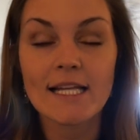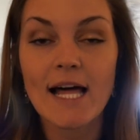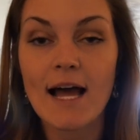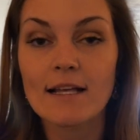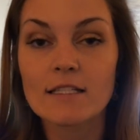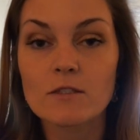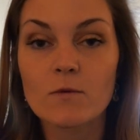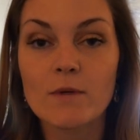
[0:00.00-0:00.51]

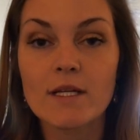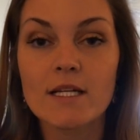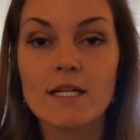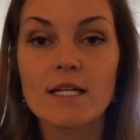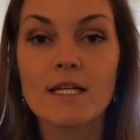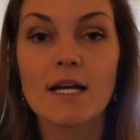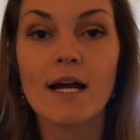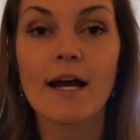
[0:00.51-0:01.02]
last
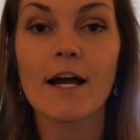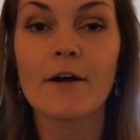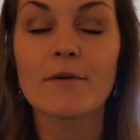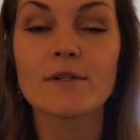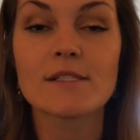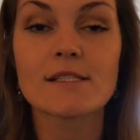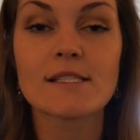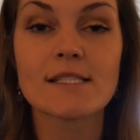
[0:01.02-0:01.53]
week, I
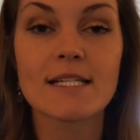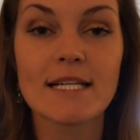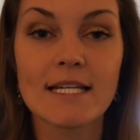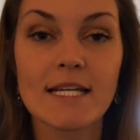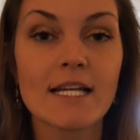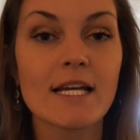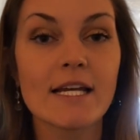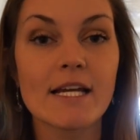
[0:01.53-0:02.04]
was
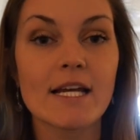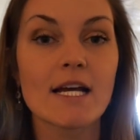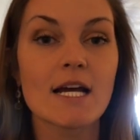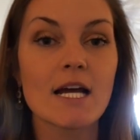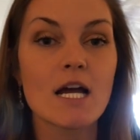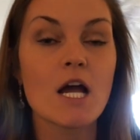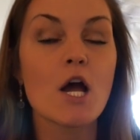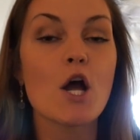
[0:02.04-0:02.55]
in a
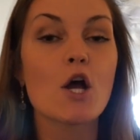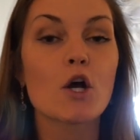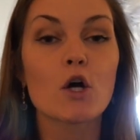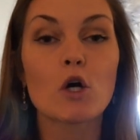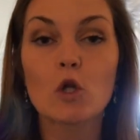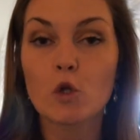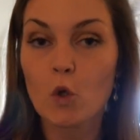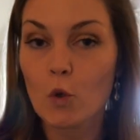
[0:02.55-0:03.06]

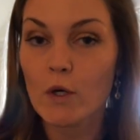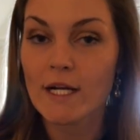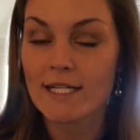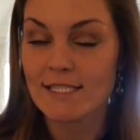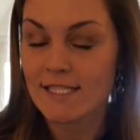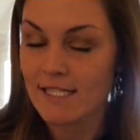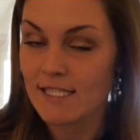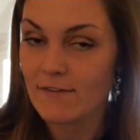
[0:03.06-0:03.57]

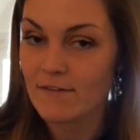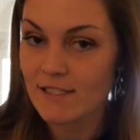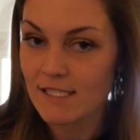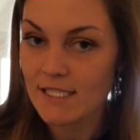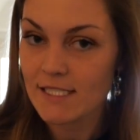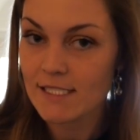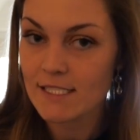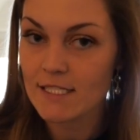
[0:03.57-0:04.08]
caloric
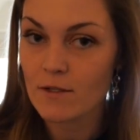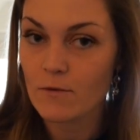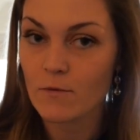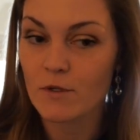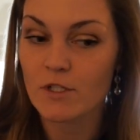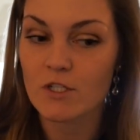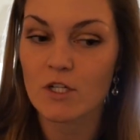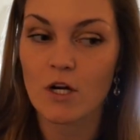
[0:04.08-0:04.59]
deficit,
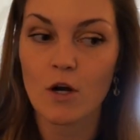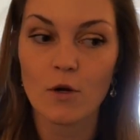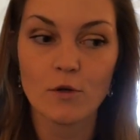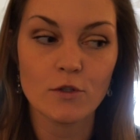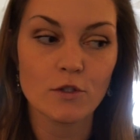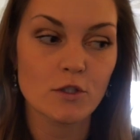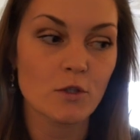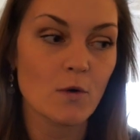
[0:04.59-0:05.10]
which
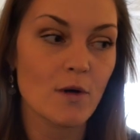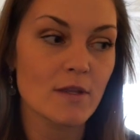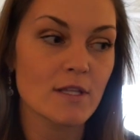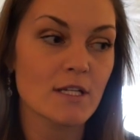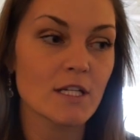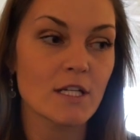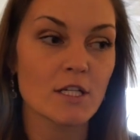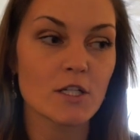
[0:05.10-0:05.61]
also I
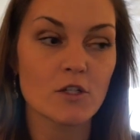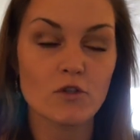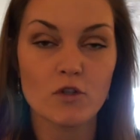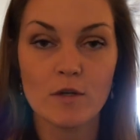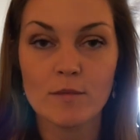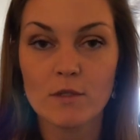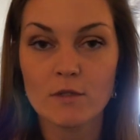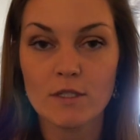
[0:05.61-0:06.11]
think
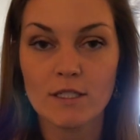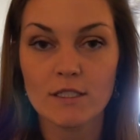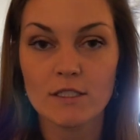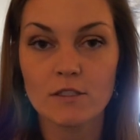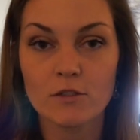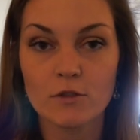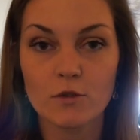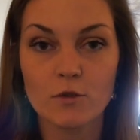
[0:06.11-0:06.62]

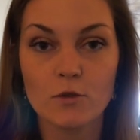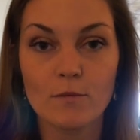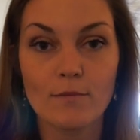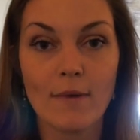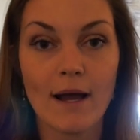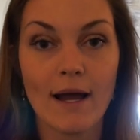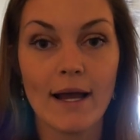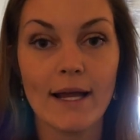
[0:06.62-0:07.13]
contributed to
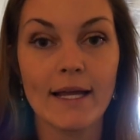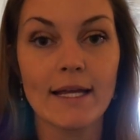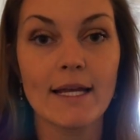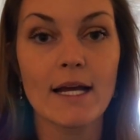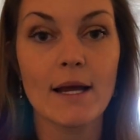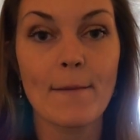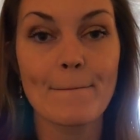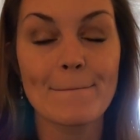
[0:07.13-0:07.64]

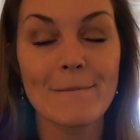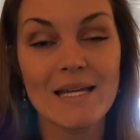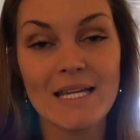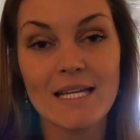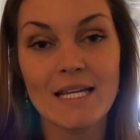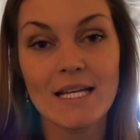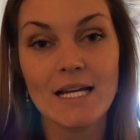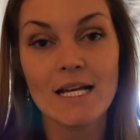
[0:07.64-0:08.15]
my
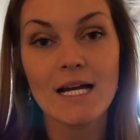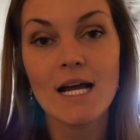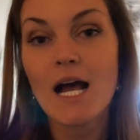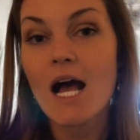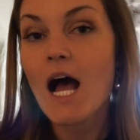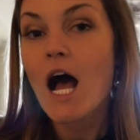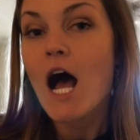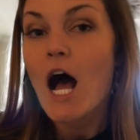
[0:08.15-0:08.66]
being
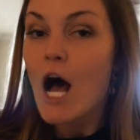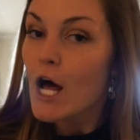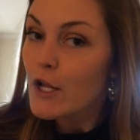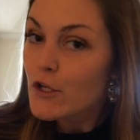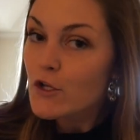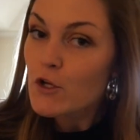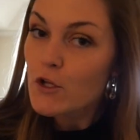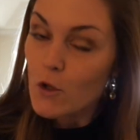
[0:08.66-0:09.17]

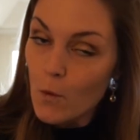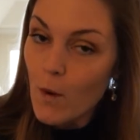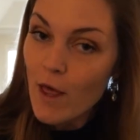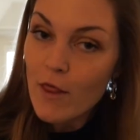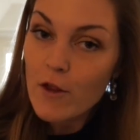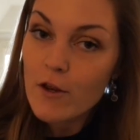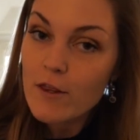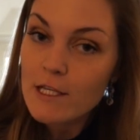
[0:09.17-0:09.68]
under the
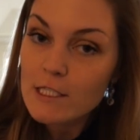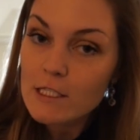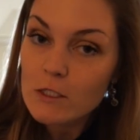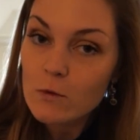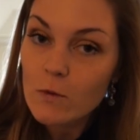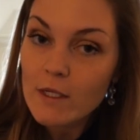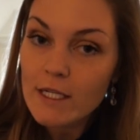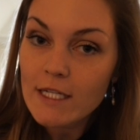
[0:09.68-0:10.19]
weather
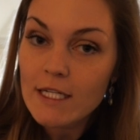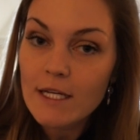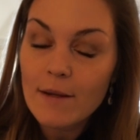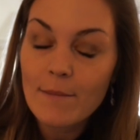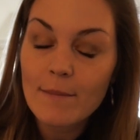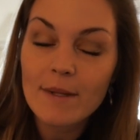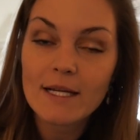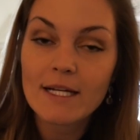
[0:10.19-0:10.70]
this week
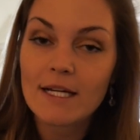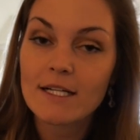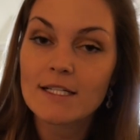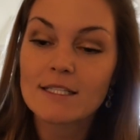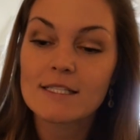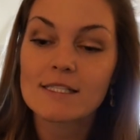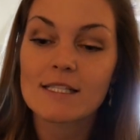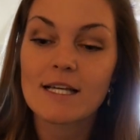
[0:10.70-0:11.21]

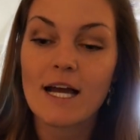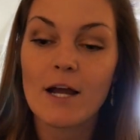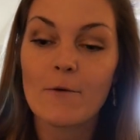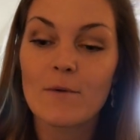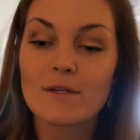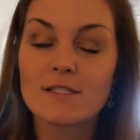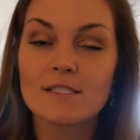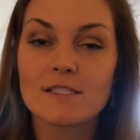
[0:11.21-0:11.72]
because I
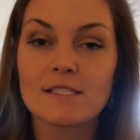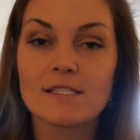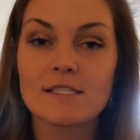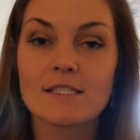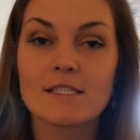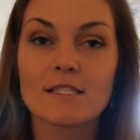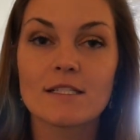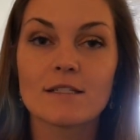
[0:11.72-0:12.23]

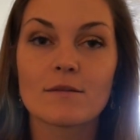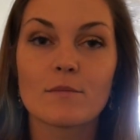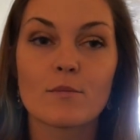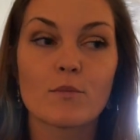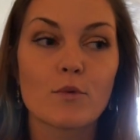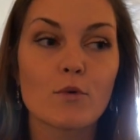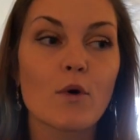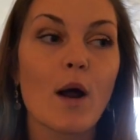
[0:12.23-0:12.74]
wasn't
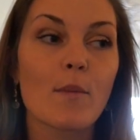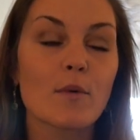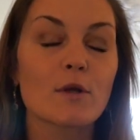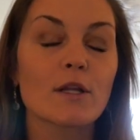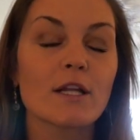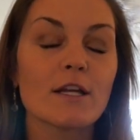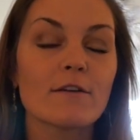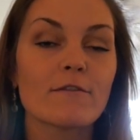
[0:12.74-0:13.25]

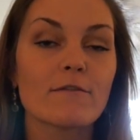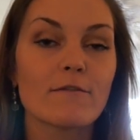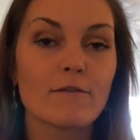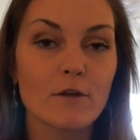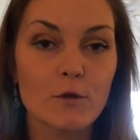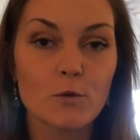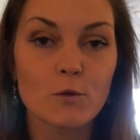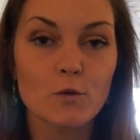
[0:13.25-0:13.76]
properly
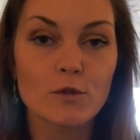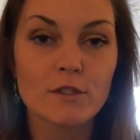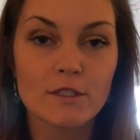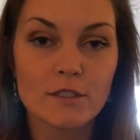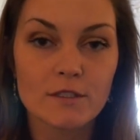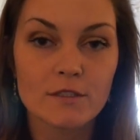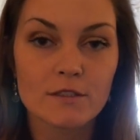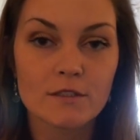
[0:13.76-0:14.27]
fueled
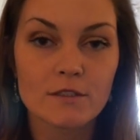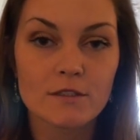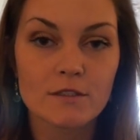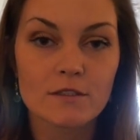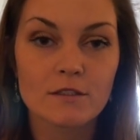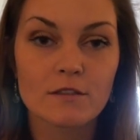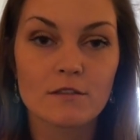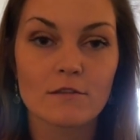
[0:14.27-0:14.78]

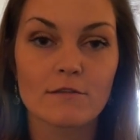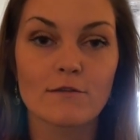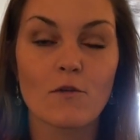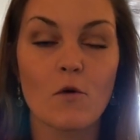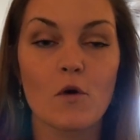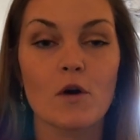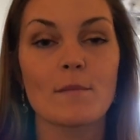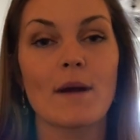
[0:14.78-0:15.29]

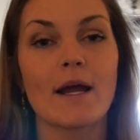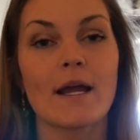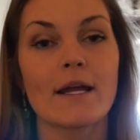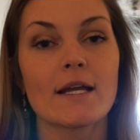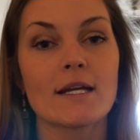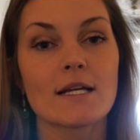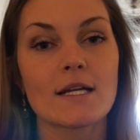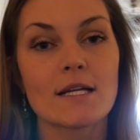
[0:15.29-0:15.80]
for my